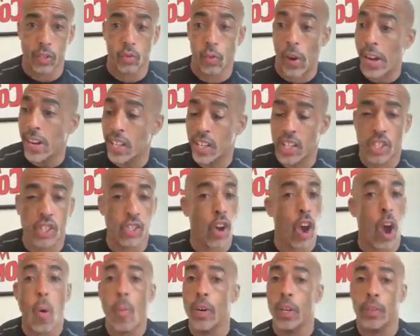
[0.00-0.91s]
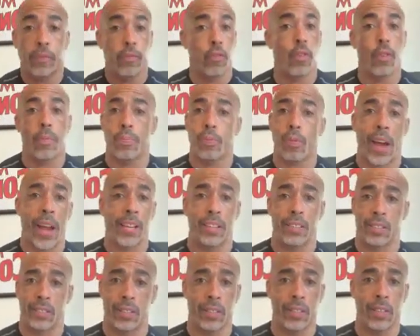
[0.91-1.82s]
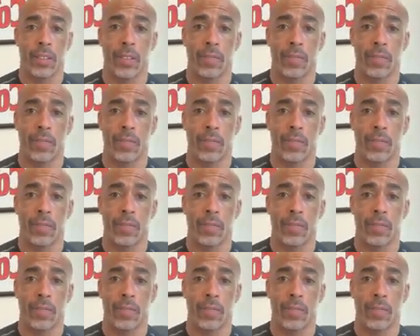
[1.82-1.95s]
Greatness is always full price,